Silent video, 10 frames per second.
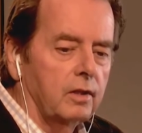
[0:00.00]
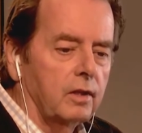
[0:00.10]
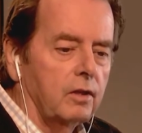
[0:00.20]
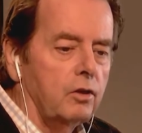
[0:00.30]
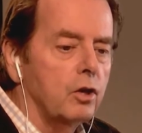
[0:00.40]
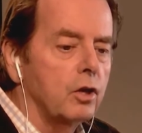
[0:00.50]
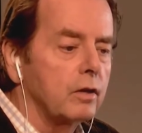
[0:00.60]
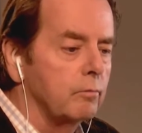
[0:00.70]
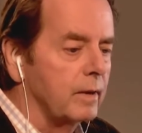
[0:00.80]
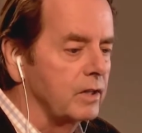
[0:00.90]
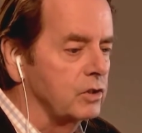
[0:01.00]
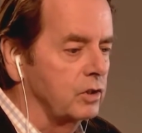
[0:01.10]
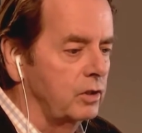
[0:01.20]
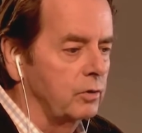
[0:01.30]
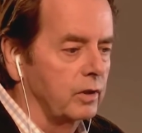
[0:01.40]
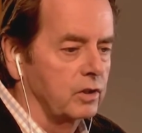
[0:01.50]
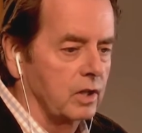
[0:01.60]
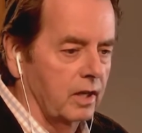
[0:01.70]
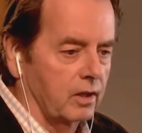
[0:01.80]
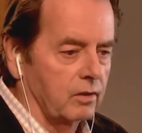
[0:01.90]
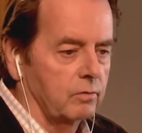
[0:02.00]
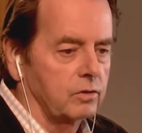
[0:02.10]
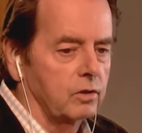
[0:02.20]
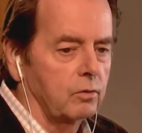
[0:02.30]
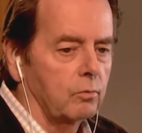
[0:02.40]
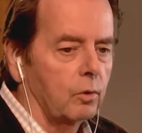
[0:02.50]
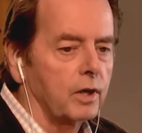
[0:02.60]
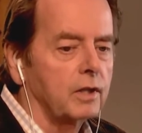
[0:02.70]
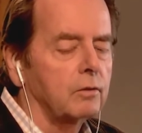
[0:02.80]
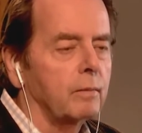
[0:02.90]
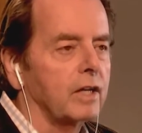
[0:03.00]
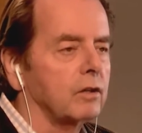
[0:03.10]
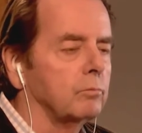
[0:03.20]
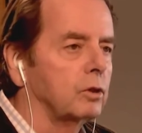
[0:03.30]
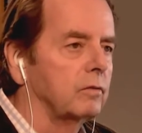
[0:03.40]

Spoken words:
none of my senior executives wanted to make the movie.